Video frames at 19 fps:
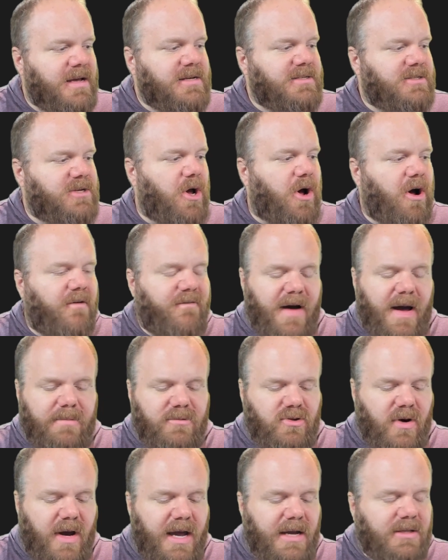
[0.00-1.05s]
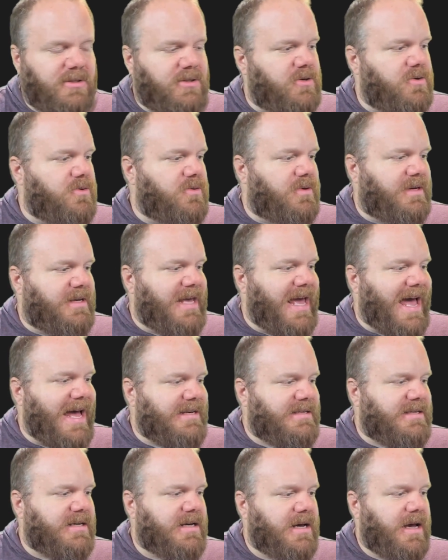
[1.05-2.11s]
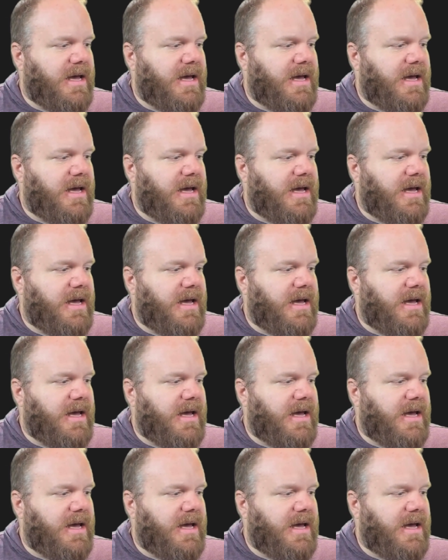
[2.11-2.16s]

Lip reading: So if I'm trying to get